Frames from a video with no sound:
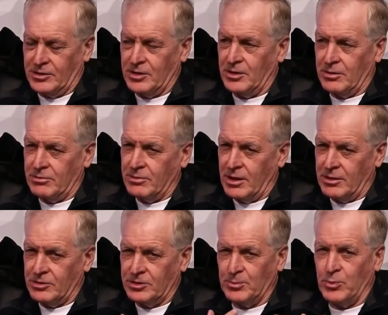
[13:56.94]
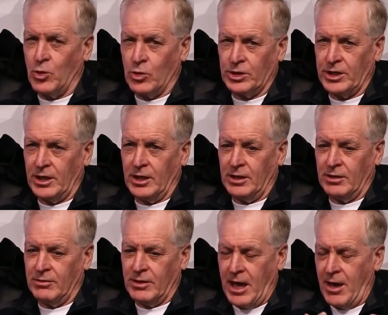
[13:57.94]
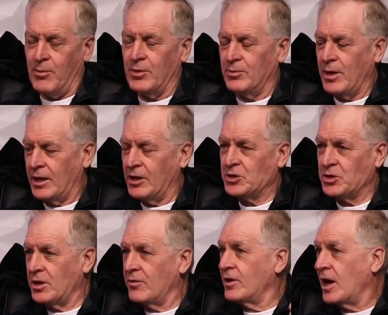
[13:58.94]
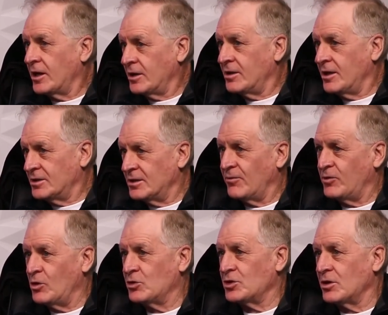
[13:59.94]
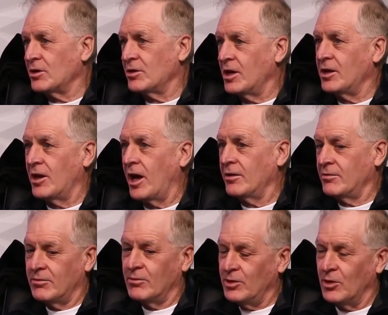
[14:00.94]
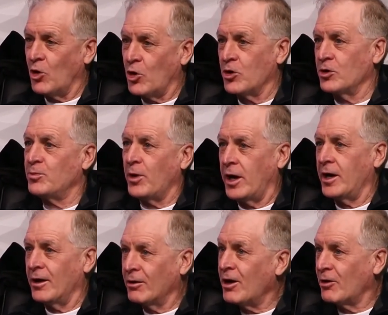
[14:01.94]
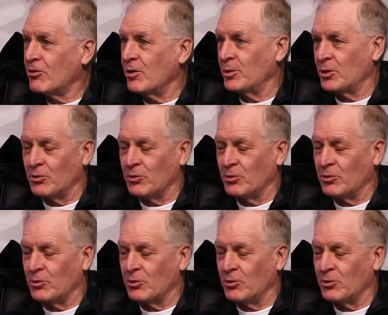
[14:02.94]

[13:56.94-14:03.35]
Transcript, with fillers: and supporting them and making sure they've got a decent future and not hurt by a criminal